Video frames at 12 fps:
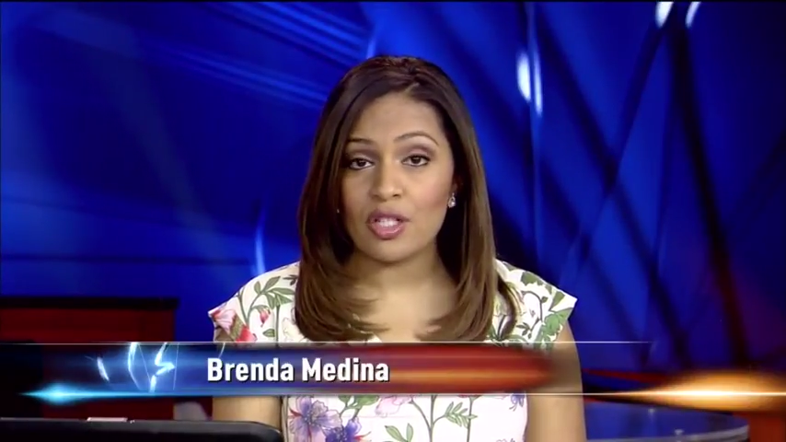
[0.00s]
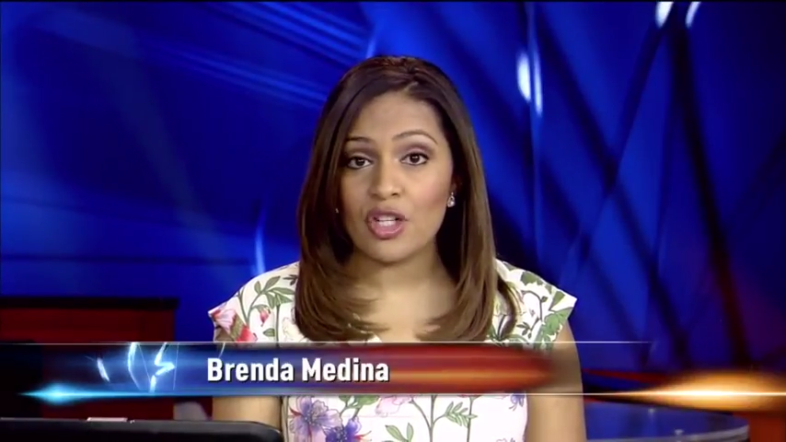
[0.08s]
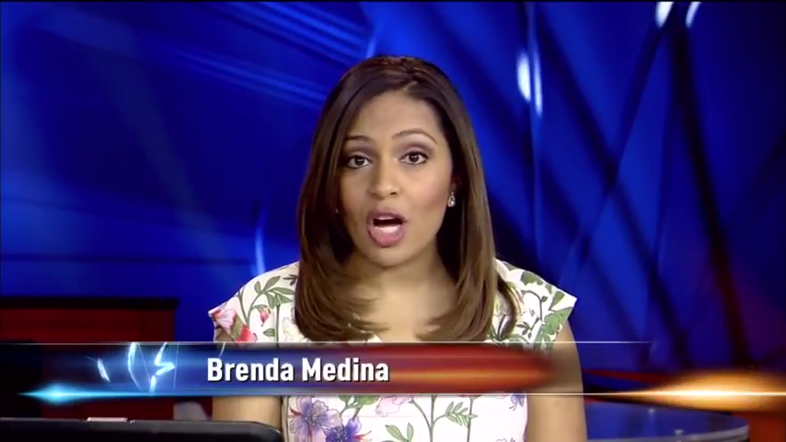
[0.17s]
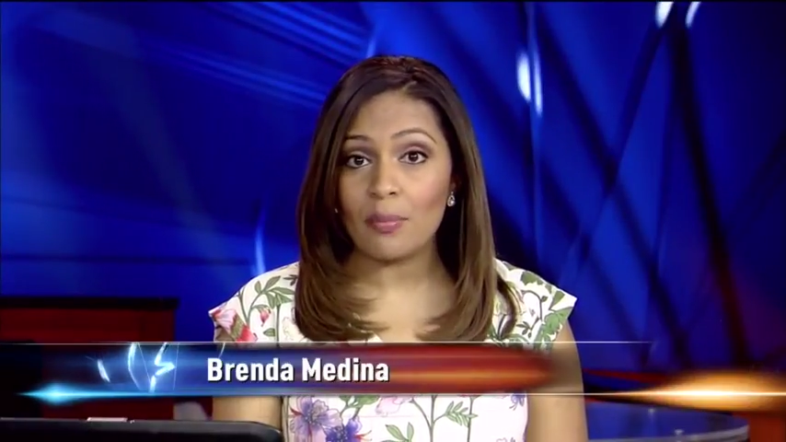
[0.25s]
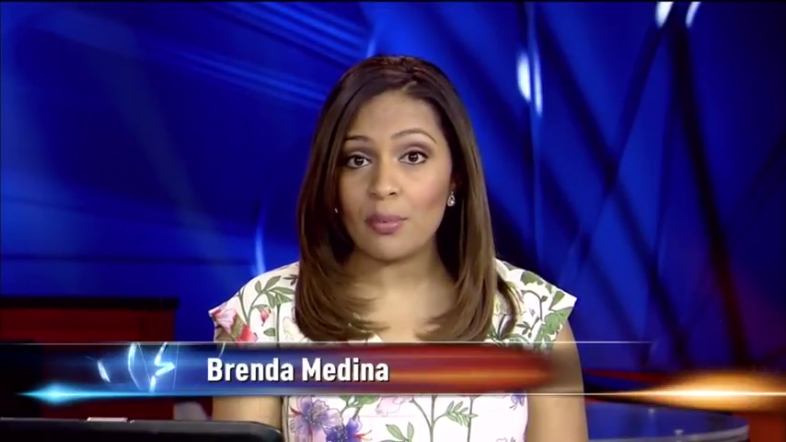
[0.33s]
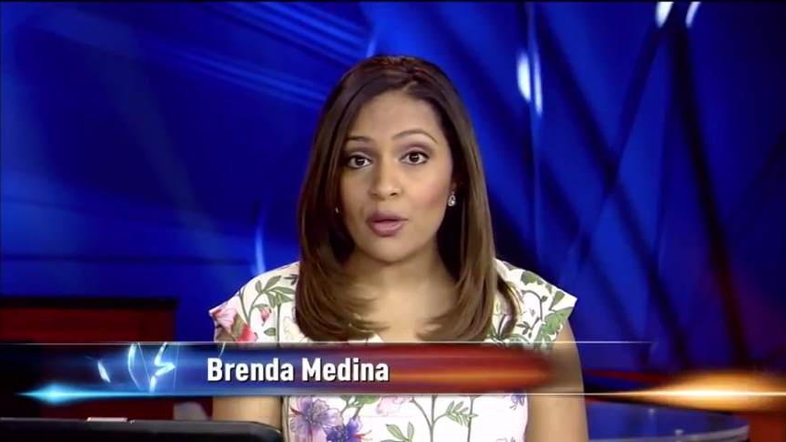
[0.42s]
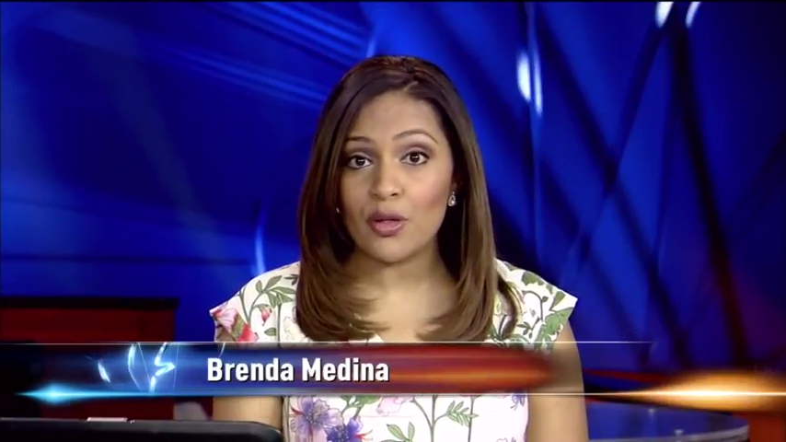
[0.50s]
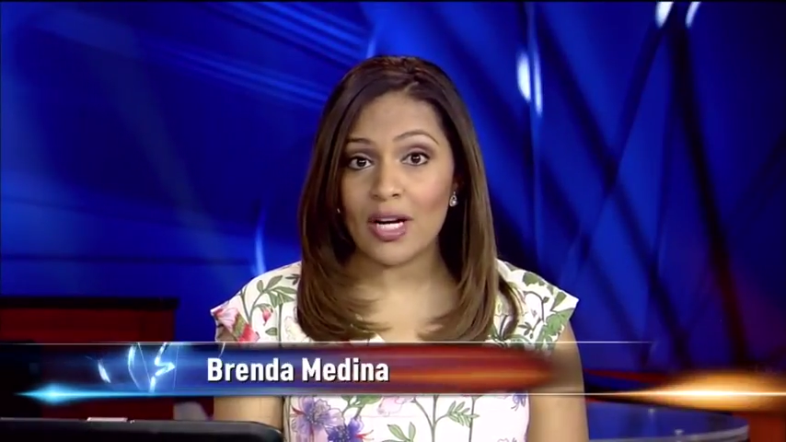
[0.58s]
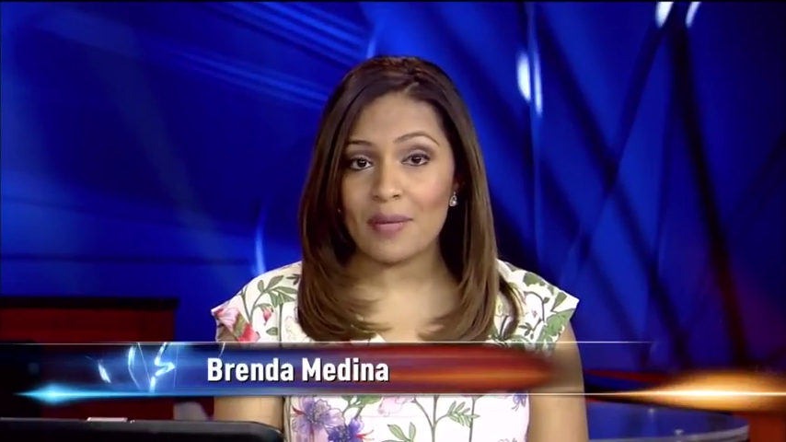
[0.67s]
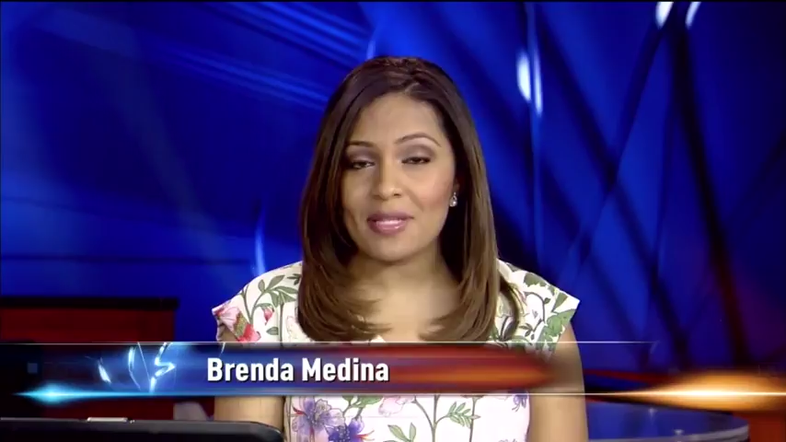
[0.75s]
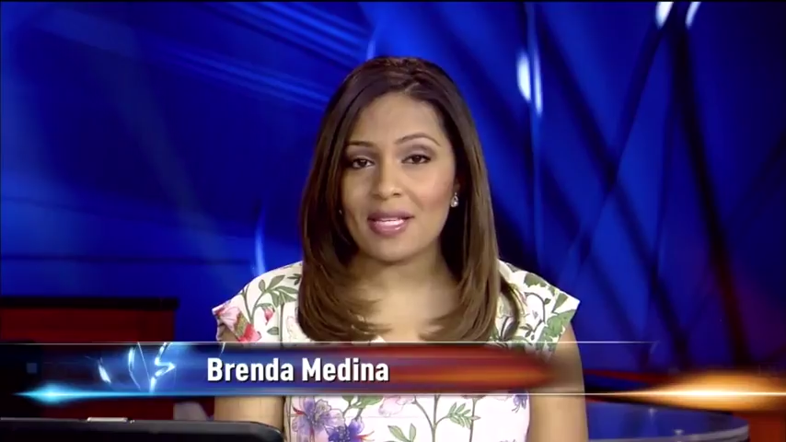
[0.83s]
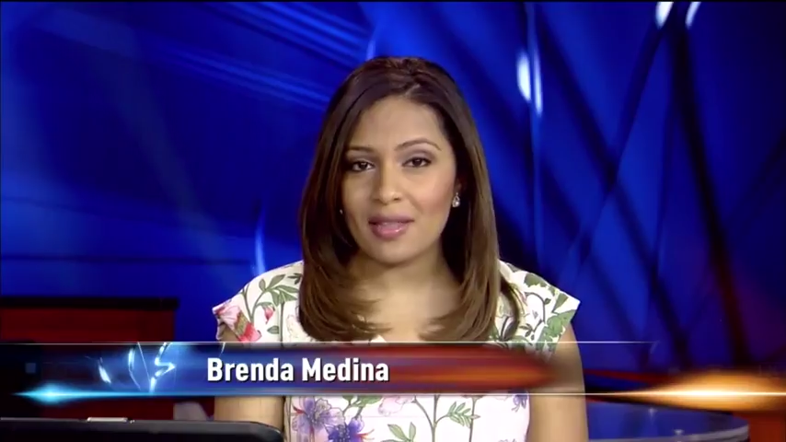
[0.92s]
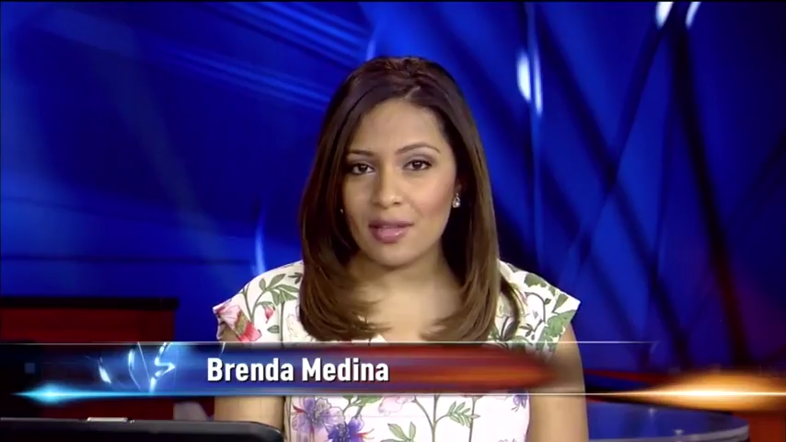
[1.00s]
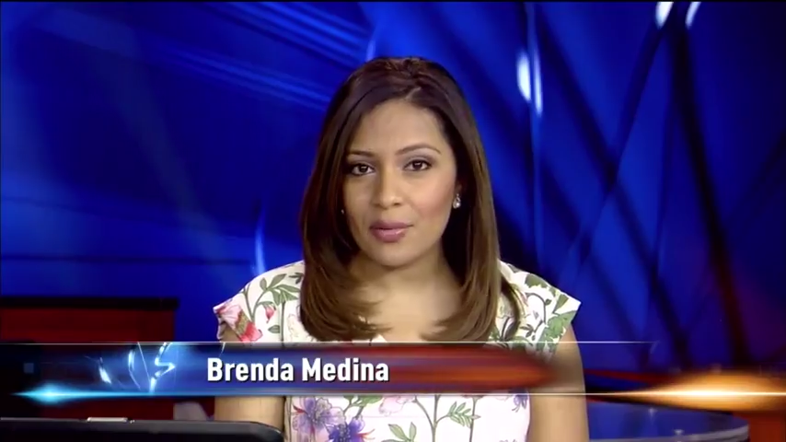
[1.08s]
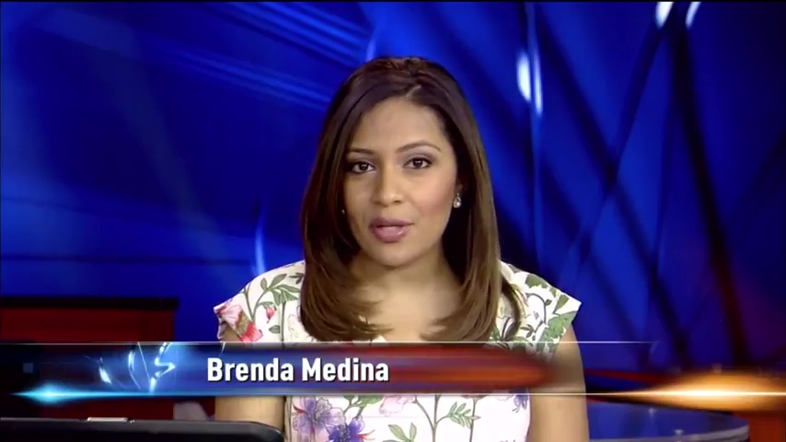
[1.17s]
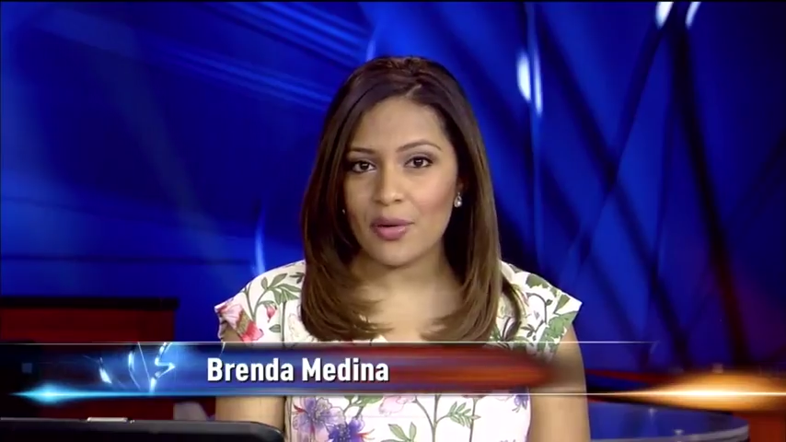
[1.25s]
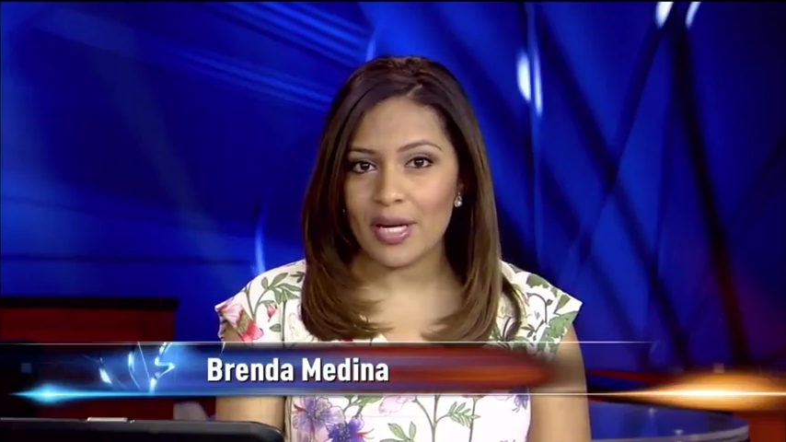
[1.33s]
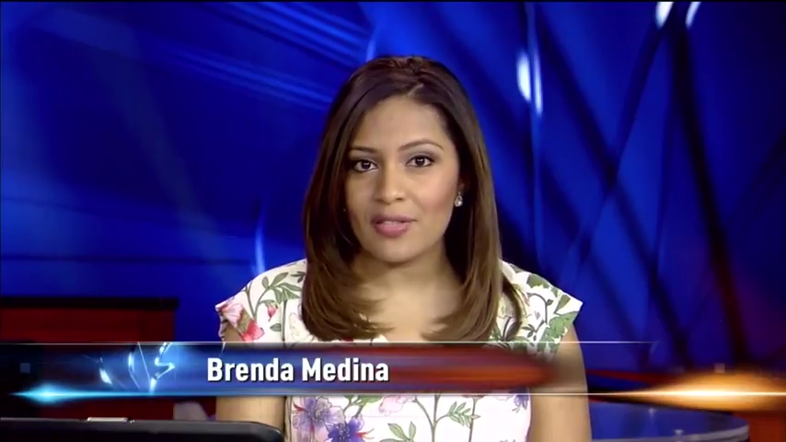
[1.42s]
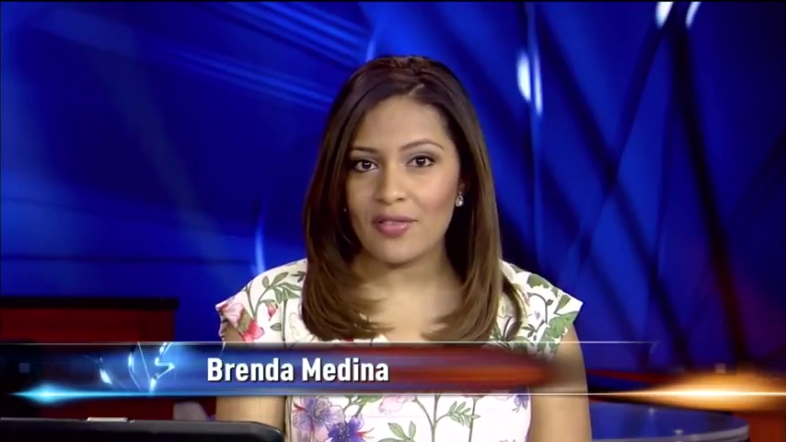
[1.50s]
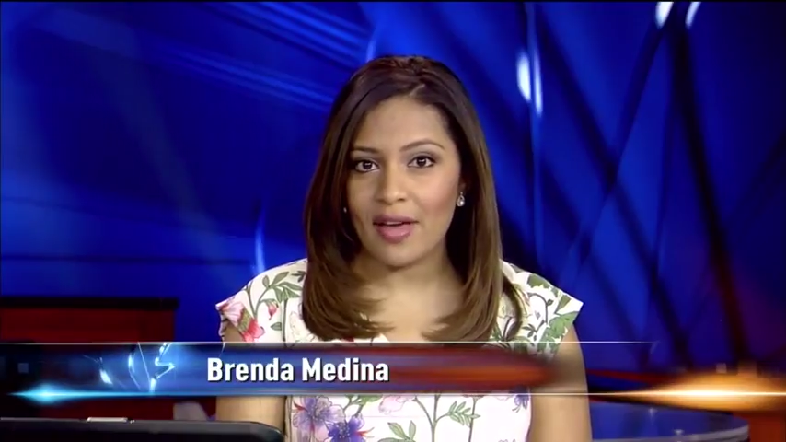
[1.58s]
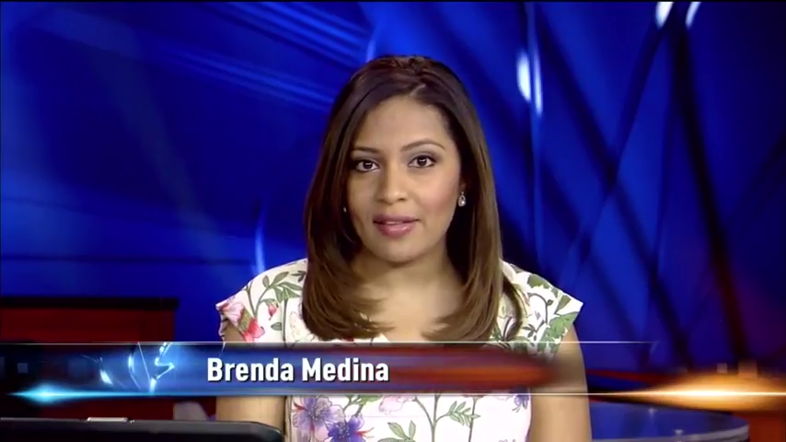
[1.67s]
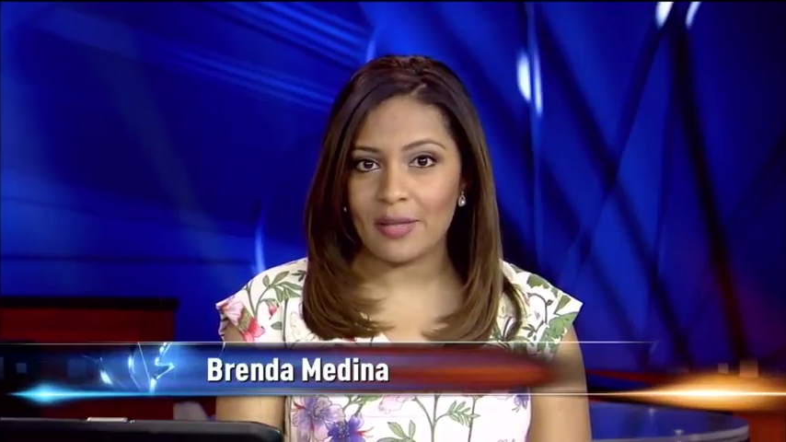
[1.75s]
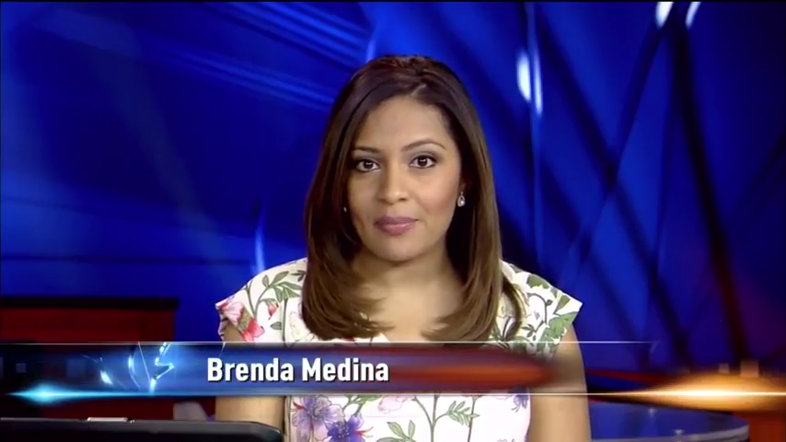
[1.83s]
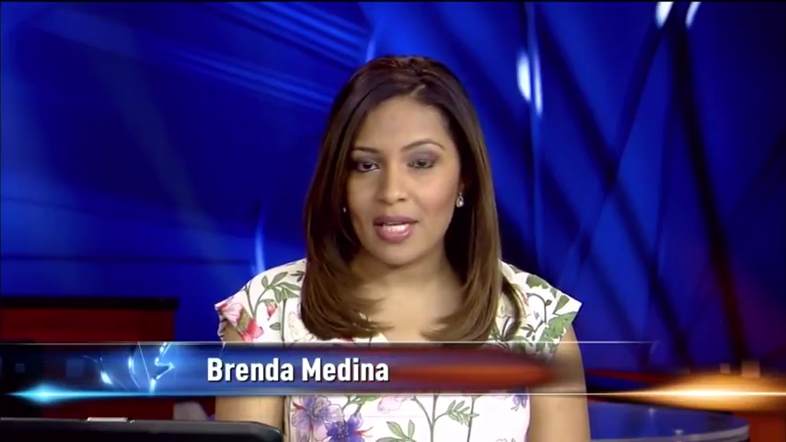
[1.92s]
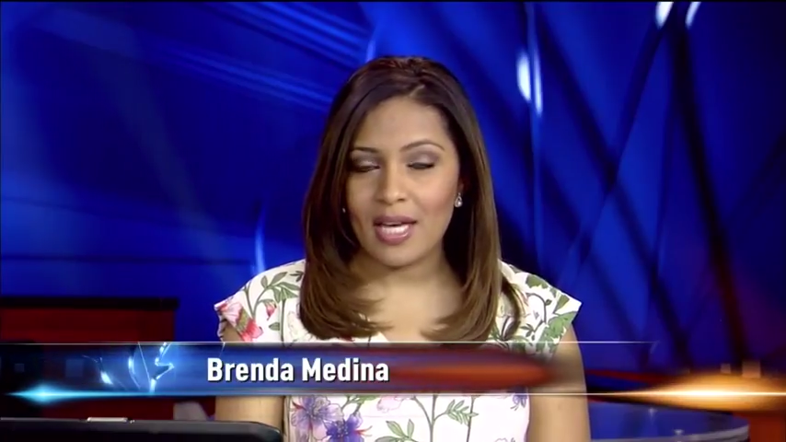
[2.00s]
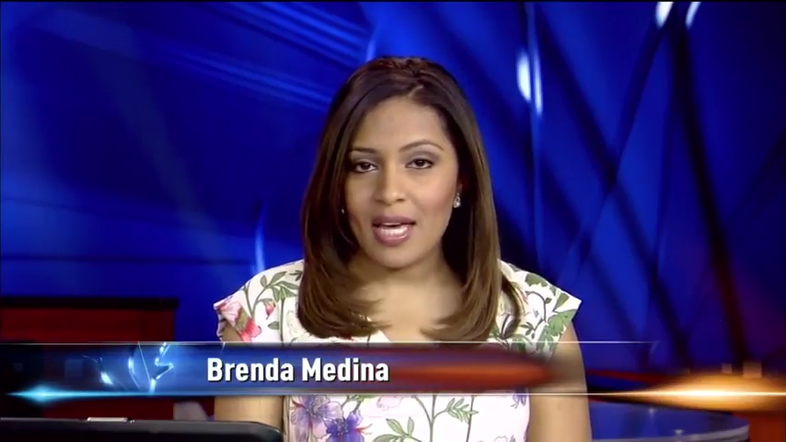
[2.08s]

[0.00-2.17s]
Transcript: job programs in the Rio Grande Valley.